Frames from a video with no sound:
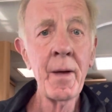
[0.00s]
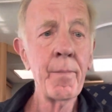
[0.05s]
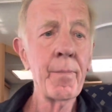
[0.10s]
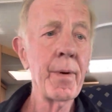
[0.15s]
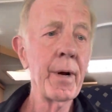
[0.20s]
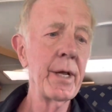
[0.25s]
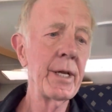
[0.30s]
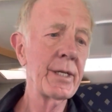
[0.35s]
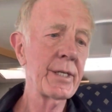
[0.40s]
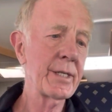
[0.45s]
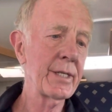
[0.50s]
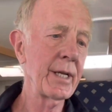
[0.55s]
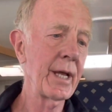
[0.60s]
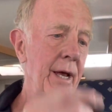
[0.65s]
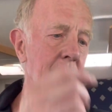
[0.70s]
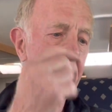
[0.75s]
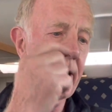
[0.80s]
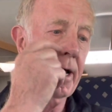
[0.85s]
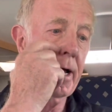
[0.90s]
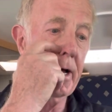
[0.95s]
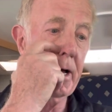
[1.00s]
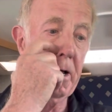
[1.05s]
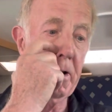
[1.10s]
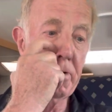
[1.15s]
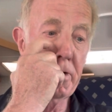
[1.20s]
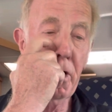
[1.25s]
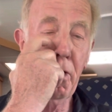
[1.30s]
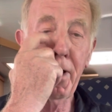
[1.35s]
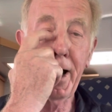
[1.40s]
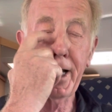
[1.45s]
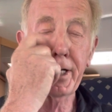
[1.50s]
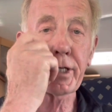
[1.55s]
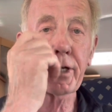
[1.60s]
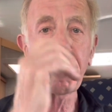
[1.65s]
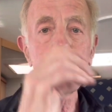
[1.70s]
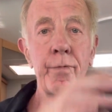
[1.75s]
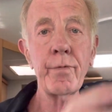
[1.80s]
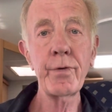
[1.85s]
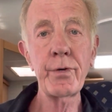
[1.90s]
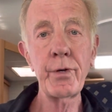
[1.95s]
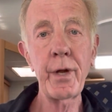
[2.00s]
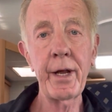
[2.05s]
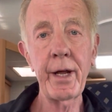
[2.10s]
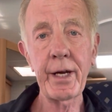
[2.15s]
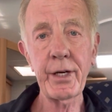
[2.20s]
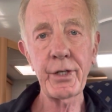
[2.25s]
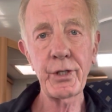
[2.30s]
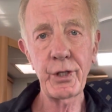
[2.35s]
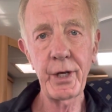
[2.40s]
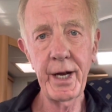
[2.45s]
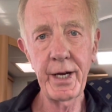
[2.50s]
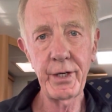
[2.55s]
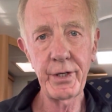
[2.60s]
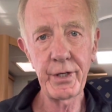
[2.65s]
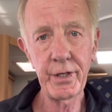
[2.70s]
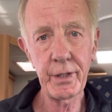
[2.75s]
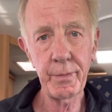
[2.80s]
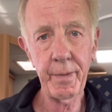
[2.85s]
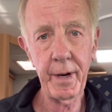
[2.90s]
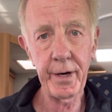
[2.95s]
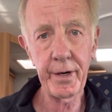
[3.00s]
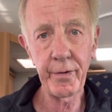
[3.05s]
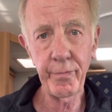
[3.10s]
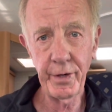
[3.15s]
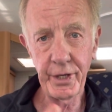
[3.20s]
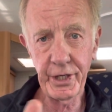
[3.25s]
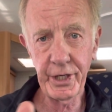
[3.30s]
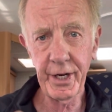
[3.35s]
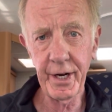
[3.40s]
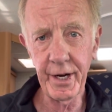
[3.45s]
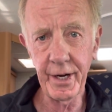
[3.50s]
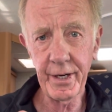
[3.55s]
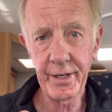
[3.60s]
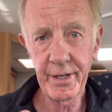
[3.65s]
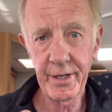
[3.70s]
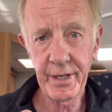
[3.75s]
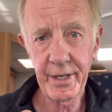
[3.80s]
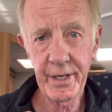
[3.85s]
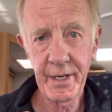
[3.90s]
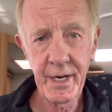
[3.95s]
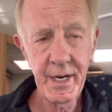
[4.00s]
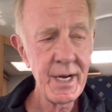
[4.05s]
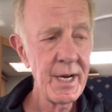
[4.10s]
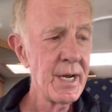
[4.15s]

but it's no hassle exchanges, apparently, returns.